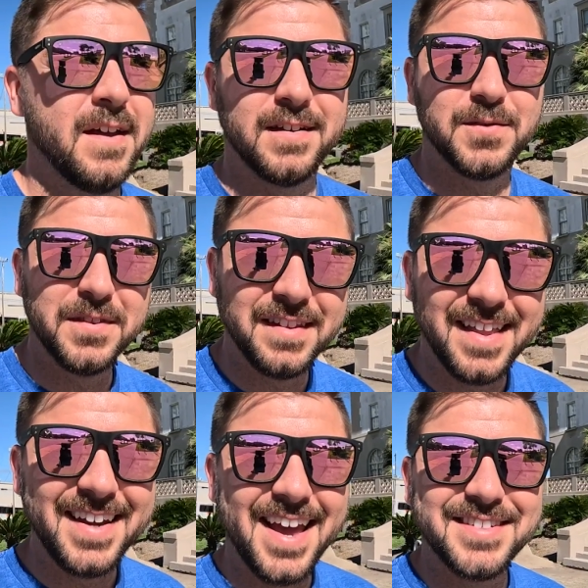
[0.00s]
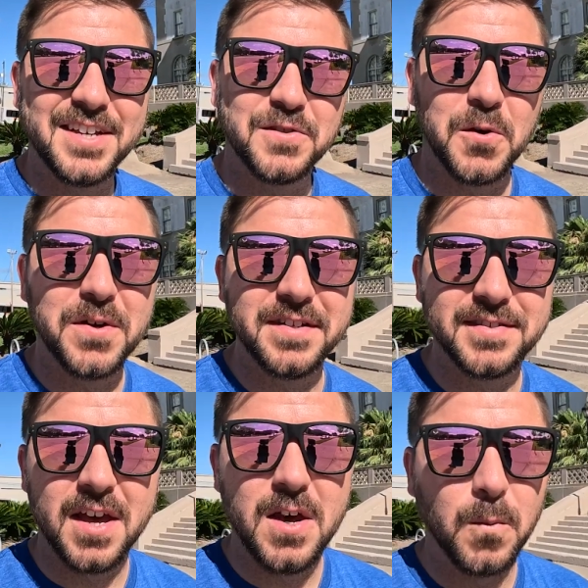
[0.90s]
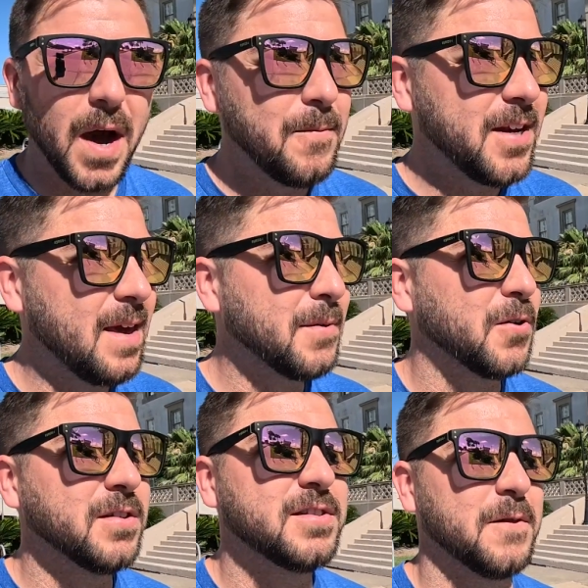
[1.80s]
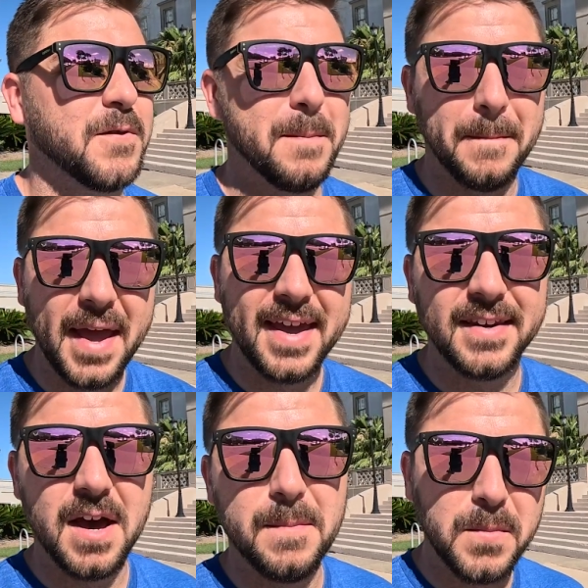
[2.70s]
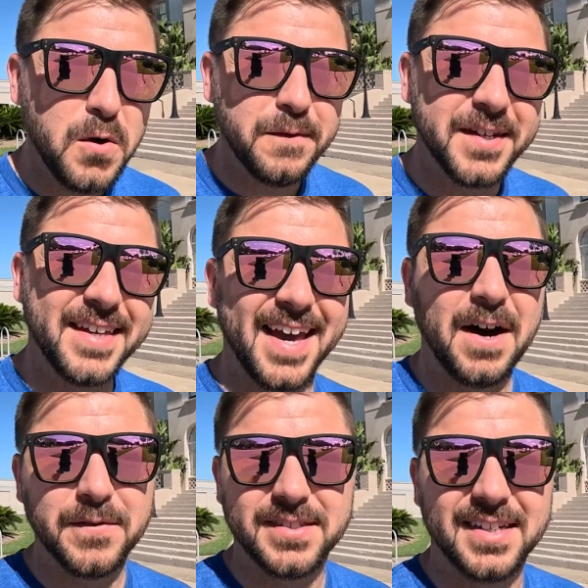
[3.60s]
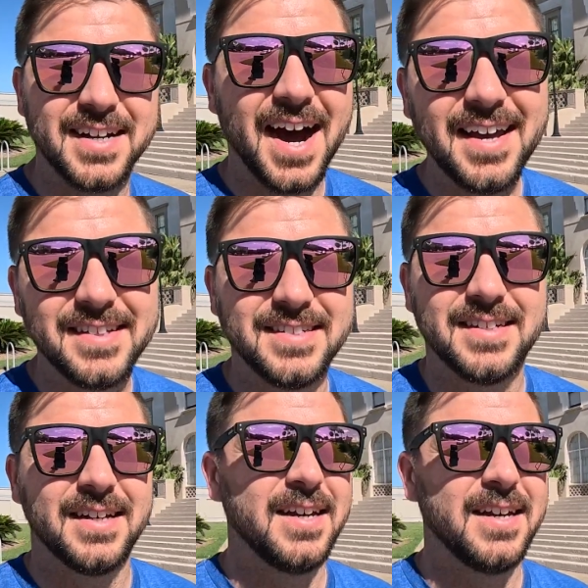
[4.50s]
So in the late 1830s, why would immigrants from Maine move to Galveston Island?